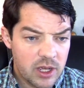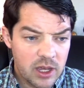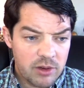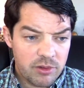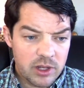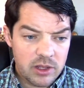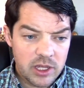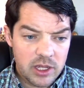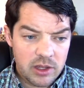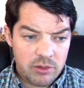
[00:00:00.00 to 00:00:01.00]
I
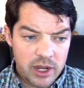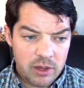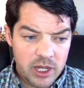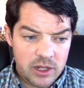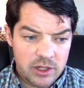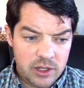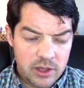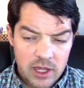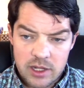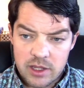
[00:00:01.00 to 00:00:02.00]
really recommend
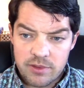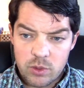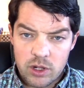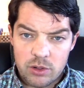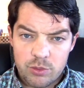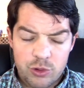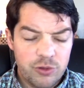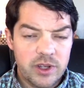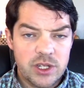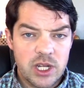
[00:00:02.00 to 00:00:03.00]
that if you want to
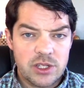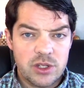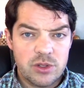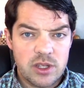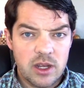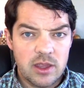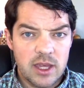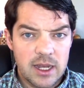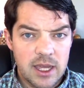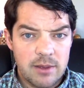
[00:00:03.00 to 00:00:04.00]
improve at chess, you study the
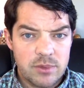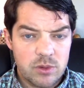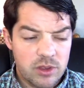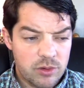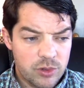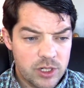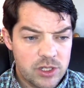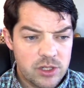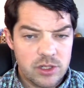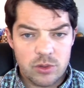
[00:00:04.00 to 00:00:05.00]
endgames with the
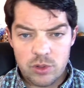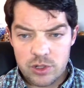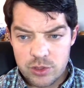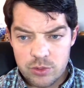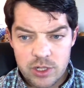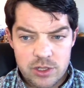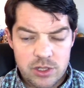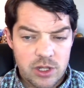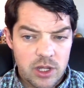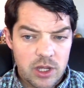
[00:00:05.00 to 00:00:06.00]
rooks or two rooks.